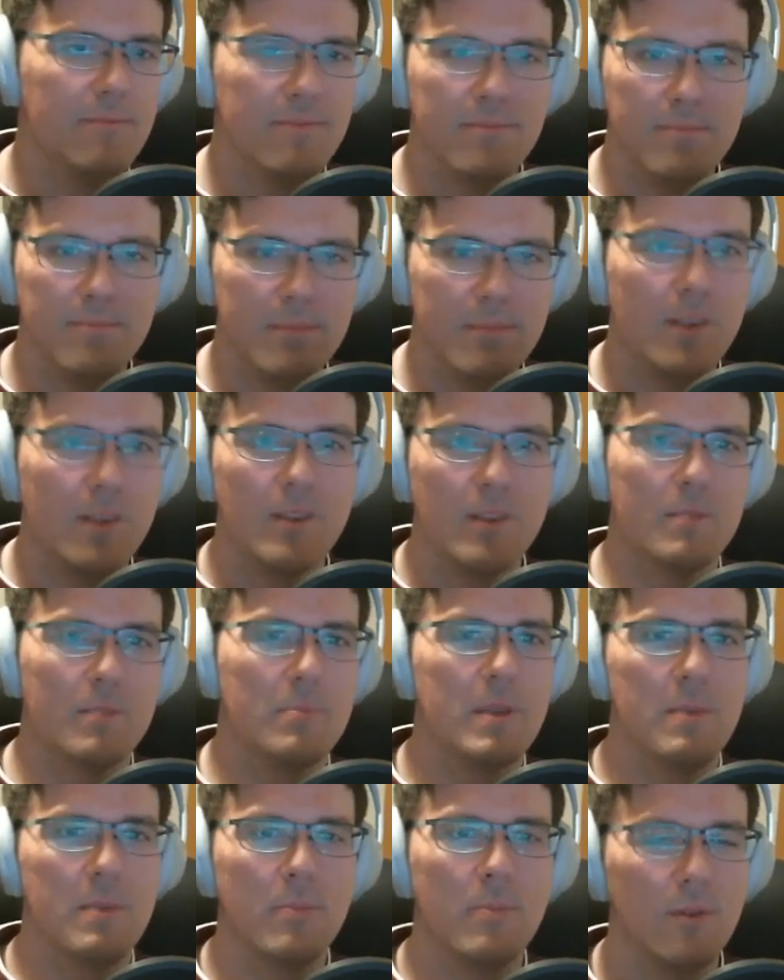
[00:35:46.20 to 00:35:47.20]
millions of
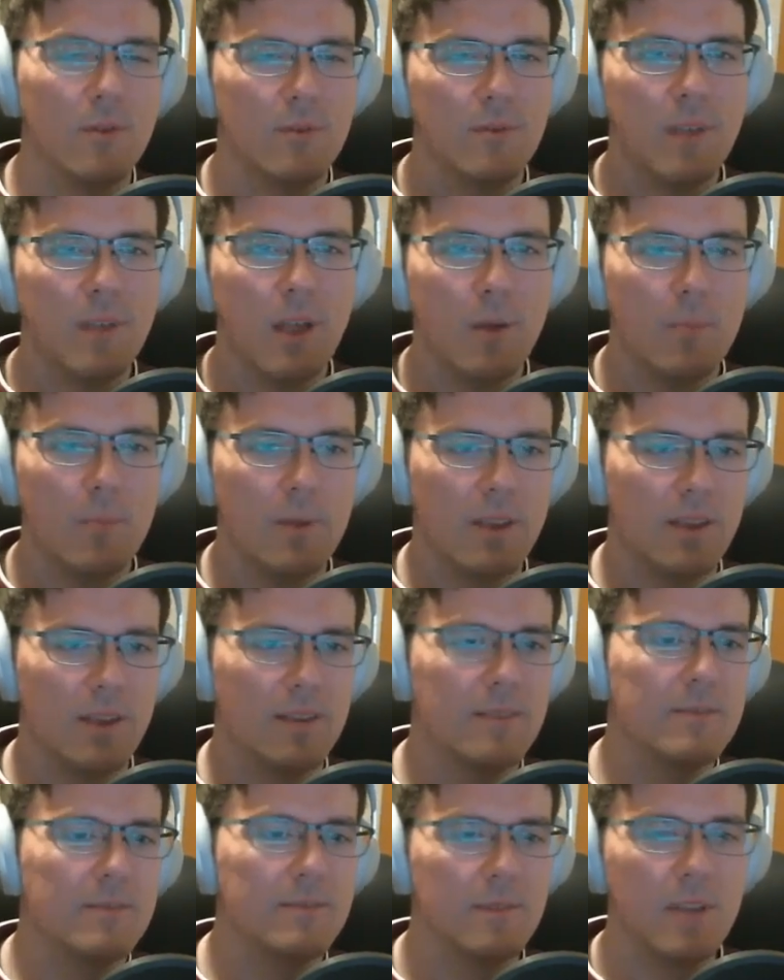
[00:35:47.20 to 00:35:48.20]
people
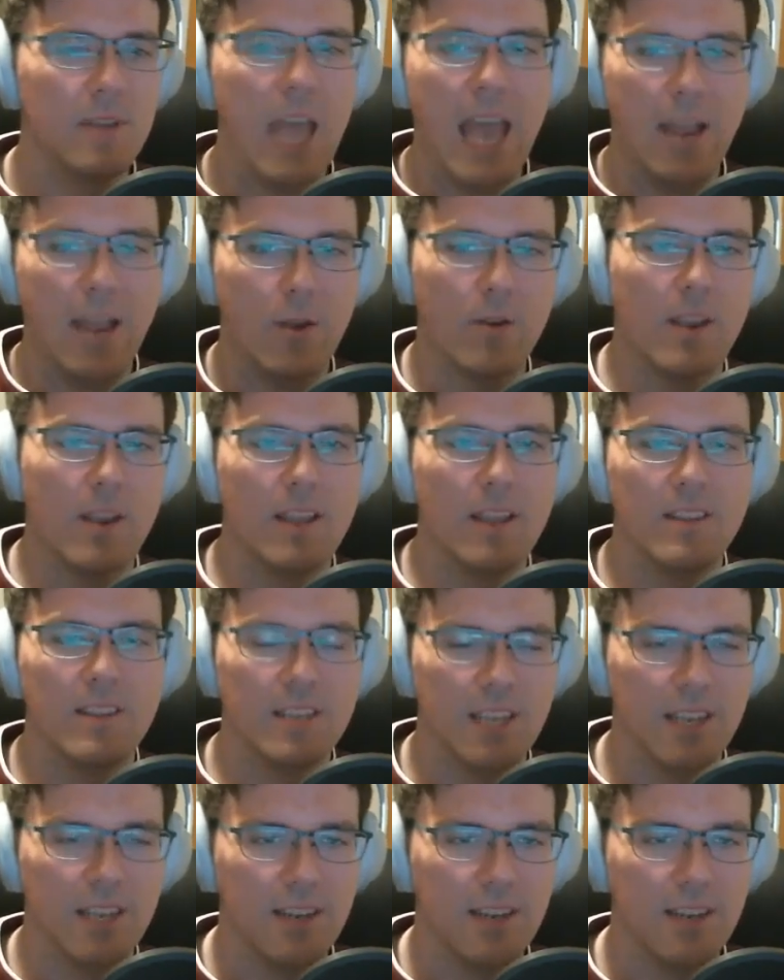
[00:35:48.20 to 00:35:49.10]
helping aggregate the data.